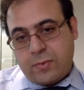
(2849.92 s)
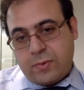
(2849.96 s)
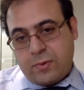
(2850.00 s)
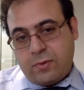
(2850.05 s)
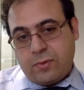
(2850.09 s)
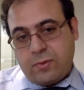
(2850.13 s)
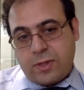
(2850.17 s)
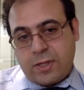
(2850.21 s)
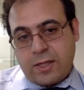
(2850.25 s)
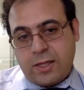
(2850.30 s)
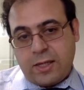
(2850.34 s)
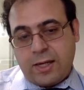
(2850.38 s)

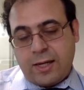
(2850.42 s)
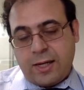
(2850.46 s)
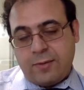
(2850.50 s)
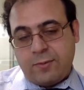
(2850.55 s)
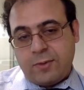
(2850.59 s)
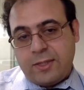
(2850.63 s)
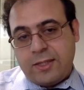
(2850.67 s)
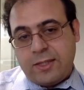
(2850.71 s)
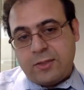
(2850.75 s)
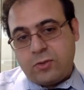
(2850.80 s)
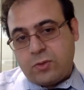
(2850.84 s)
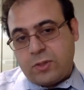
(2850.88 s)
Okay, I will
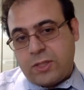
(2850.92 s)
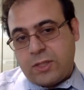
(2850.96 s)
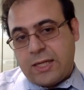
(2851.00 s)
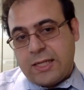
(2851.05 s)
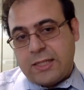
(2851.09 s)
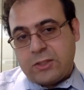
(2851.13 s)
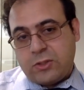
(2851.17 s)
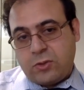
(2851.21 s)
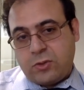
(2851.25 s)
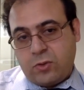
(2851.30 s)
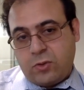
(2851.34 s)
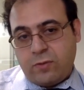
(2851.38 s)
let you
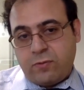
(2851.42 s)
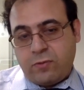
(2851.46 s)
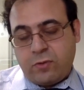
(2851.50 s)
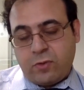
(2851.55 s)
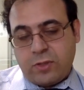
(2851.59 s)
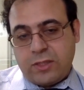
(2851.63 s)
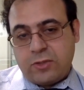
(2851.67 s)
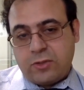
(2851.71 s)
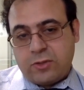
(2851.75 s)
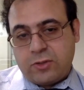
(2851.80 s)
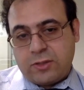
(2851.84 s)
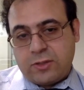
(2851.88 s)
guys know if you're
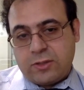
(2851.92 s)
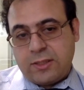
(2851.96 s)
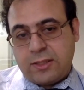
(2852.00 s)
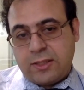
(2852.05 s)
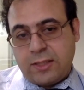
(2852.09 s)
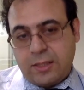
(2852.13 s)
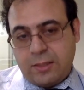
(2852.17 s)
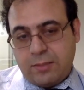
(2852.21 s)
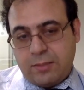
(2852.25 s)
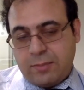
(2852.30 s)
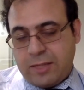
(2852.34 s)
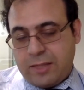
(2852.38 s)
interested.
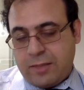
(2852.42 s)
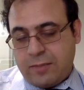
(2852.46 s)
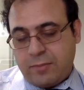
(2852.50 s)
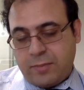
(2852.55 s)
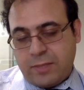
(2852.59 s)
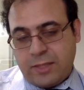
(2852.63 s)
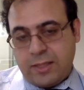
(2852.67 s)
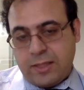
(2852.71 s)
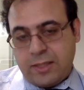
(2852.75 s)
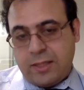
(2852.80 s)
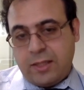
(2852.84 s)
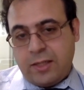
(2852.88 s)
Email
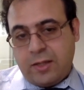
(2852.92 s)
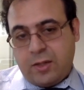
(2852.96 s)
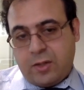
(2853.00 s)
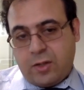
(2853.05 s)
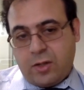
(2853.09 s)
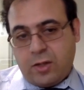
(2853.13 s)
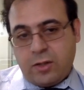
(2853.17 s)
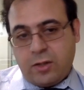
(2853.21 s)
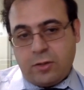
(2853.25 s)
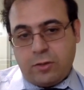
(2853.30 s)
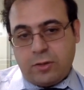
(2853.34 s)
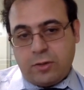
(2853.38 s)
me.
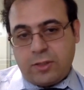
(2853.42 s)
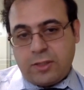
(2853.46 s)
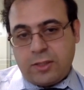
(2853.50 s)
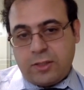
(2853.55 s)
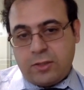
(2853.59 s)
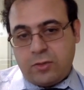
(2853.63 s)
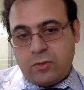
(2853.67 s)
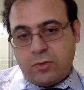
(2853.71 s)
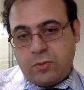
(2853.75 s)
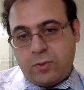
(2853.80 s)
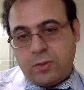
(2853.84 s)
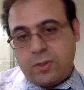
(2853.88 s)
I'll look
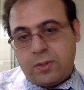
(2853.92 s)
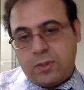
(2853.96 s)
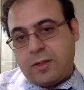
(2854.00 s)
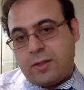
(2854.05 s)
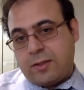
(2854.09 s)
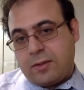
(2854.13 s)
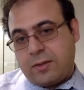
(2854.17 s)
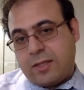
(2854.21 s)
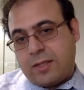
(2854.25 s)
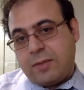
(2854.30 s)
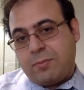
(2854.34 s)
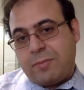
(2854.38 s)
into it.
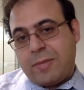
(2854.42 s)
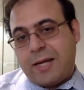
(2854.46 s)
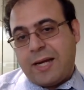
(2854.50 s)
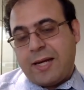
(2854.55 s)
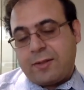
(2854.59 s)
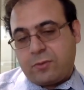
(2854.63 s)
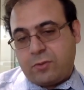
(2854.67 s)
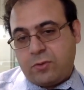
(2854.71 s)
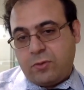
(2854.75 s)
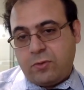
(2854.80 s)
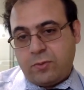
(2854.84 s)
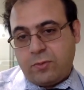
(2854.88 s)
I'll get back
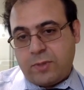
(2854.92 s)
to you